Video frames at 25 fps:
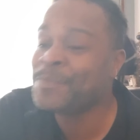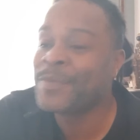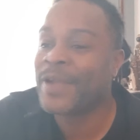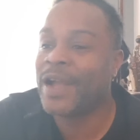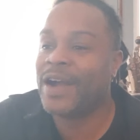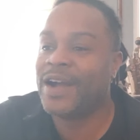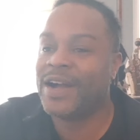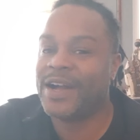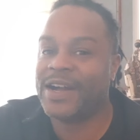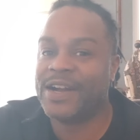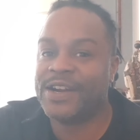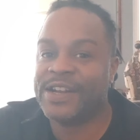
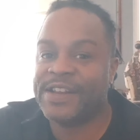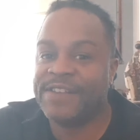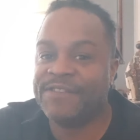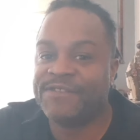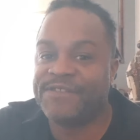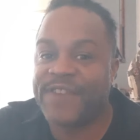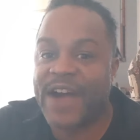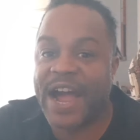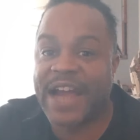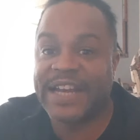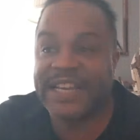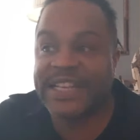and
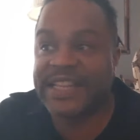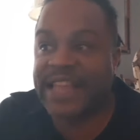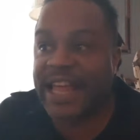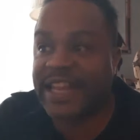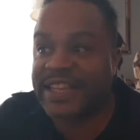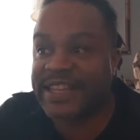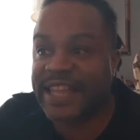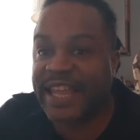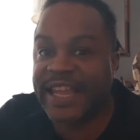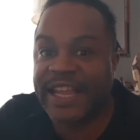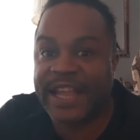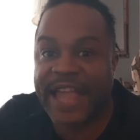finding that
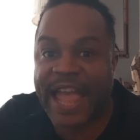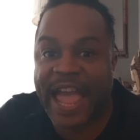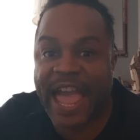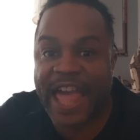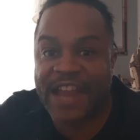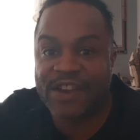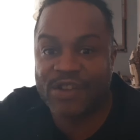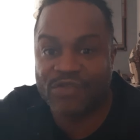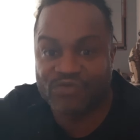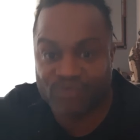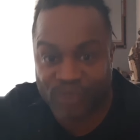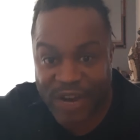they
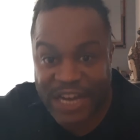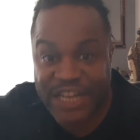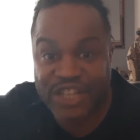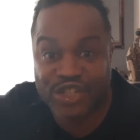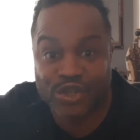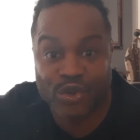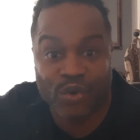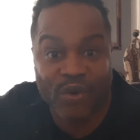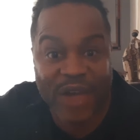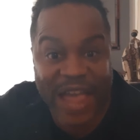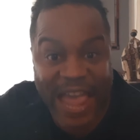had racial